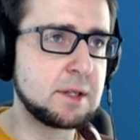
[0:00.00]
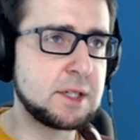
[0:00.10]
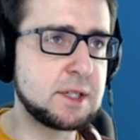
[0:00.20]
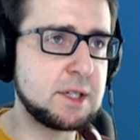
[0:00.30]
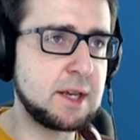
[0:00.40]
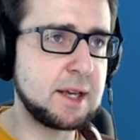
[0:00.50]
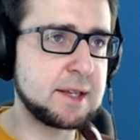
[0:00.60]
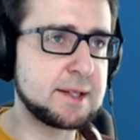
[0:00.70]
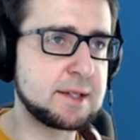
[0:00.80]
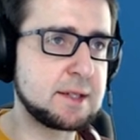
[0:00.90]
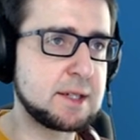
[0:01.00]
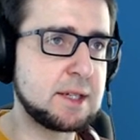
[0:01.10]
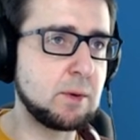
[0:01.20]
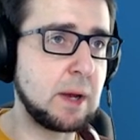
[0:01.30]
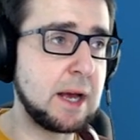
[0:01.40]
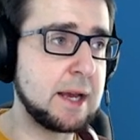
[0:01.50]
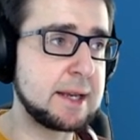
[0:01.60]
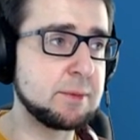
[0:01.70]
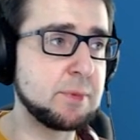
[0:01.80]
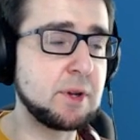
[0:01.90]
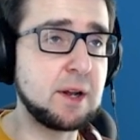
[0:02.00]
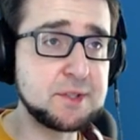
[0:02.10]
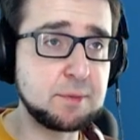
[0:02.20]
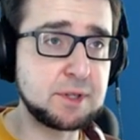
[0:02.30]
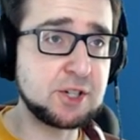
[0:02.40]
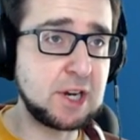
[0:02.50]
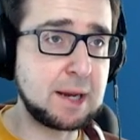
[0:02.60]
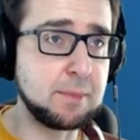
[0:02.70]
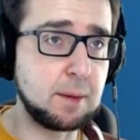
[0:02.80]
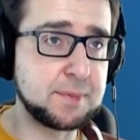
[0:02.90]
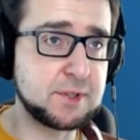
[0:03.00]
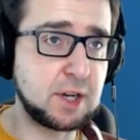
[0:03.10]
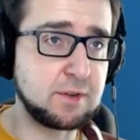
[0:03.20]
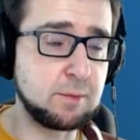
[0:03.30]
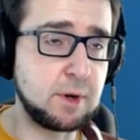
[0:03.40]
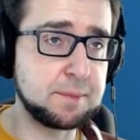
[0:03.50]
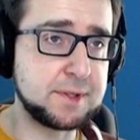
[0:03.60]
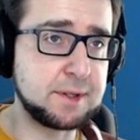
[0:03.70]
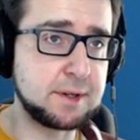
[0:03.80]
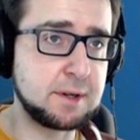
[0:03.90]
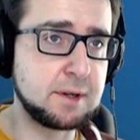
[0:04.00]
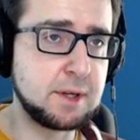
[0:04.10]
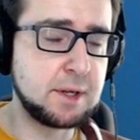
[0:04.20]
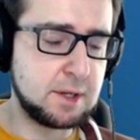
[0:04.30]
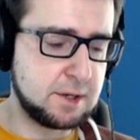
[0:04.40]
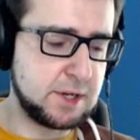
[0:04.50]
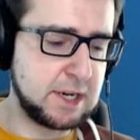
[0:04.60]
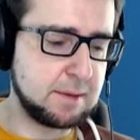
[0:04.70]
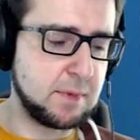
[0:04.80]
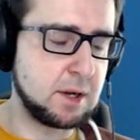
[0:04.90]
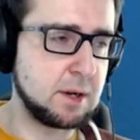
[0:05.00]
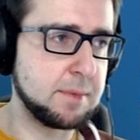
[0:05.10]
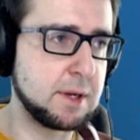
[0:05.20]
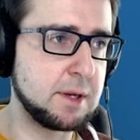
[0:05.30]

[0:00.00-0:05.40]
tx ty, and we also want to check mob, check for mobs here, check mob.